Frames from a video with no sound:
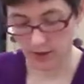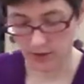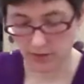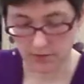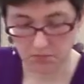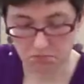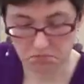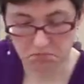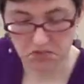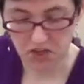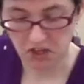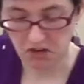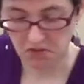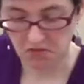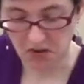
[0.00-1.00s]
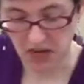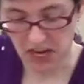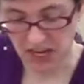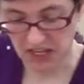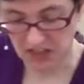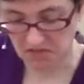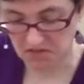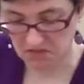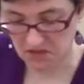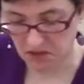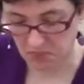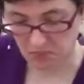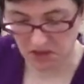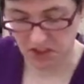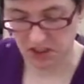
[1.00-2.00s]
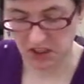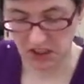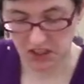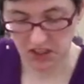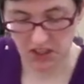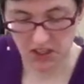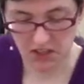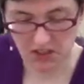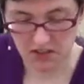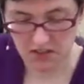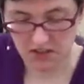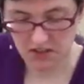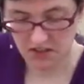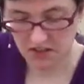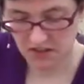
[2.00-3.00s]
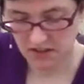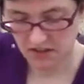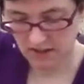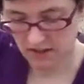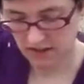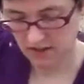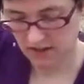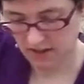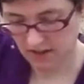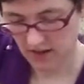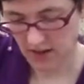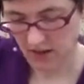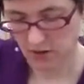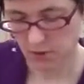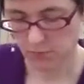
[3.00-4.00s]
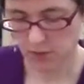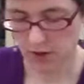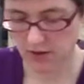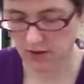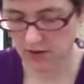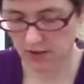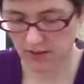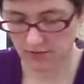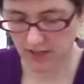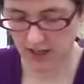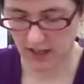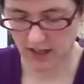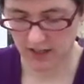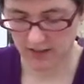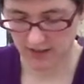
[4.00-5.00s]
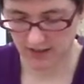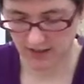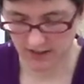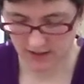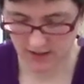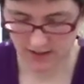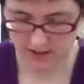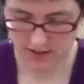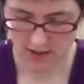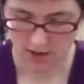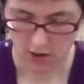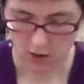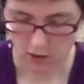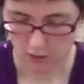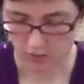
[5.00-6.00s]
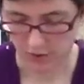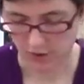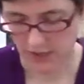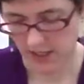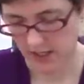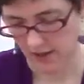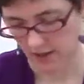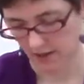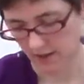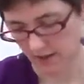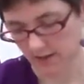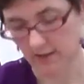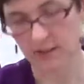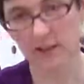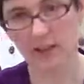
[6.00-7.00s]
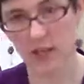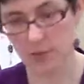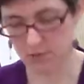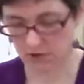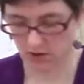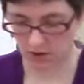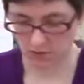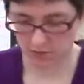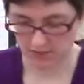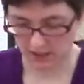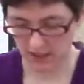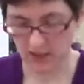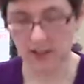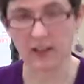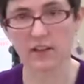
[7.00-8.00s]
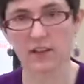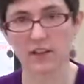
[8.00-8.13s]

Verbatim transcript: could, you know, add something like this other part that I've got over here keep sculpting.